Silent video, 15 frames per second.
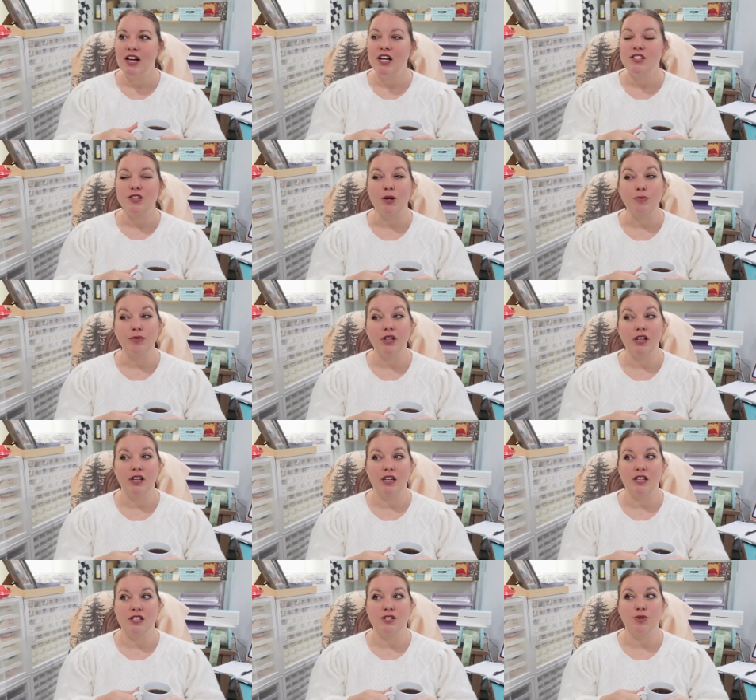So I really
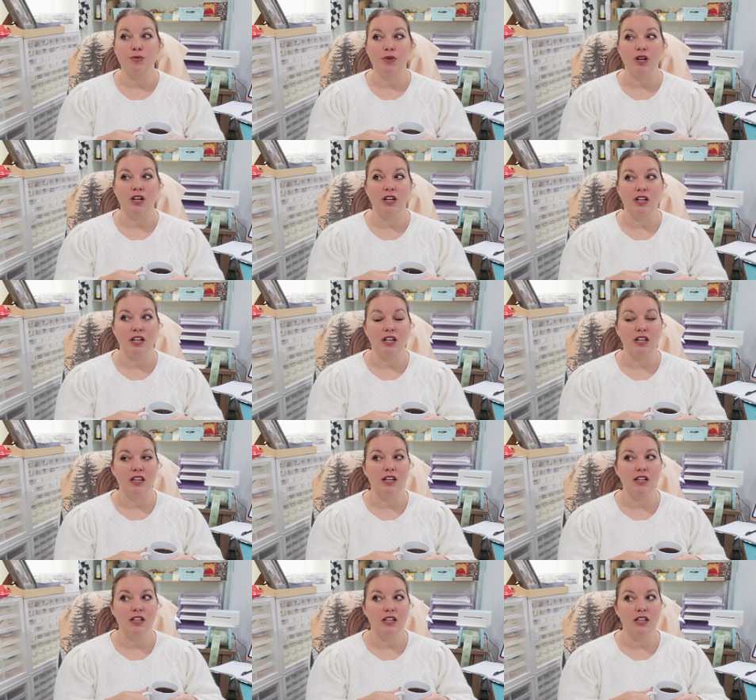need to work on getting that